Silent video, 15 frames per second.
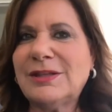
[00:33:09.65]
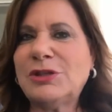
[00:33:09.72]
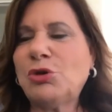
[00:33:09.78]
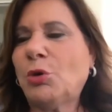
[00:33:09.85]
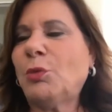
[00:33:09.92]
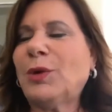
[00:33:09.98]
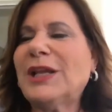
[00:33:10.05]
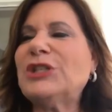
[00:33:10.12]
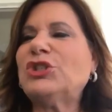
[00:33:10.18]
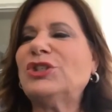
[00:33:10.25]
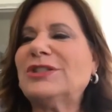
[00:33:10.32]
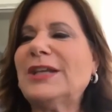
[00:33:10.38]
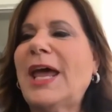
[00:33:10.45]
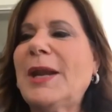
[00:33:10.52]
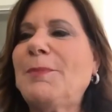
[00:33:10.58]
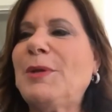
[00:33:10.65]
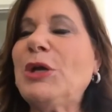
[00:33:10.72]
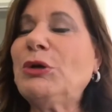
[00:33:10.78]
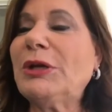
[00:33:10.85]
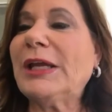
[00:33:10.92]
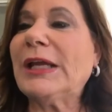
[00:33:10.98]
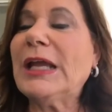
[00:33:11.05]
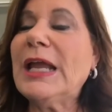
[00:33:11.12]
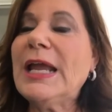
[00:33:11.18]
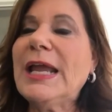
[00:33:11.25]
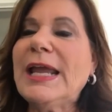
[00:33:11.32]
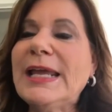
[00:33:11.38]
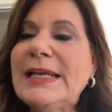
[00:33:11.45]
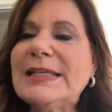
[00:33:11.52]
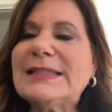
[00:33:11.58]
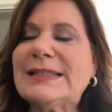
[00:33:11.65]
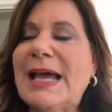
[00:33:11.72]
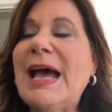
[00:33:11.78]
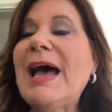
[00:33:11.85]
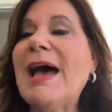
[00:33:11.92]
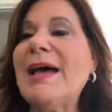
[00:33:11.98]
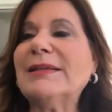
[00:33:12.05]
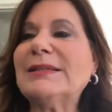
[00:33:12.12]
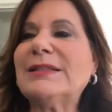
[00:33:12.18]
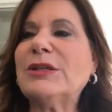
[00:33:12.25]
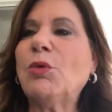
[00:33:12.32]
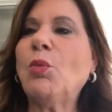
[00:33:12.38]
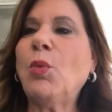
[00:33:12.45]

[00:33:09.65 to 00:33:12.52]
your religion's not a building. It is us.